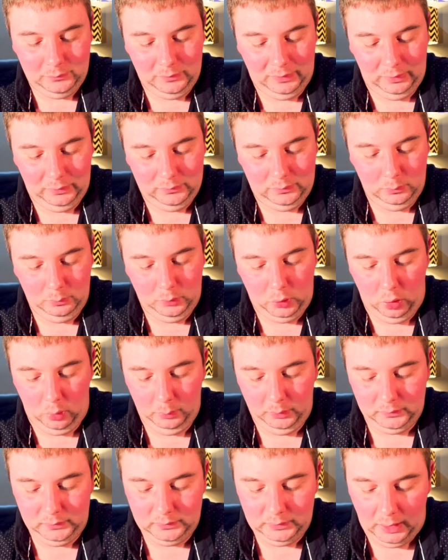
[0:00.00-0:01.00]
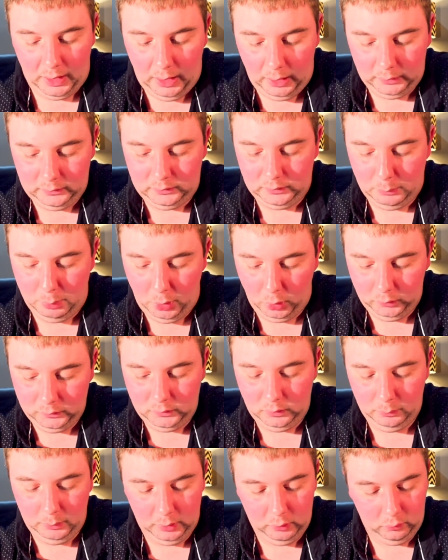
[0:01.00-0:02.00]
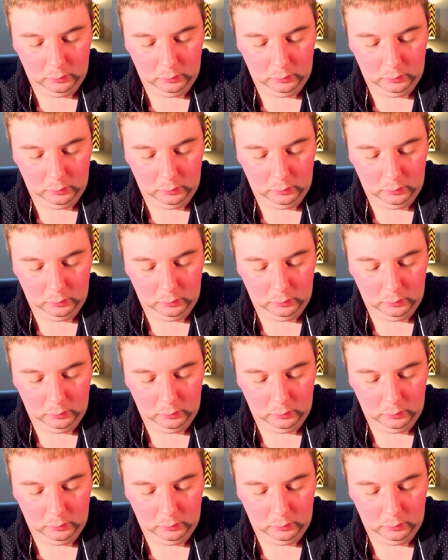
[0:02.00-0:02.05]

Phantom comics are supposed to be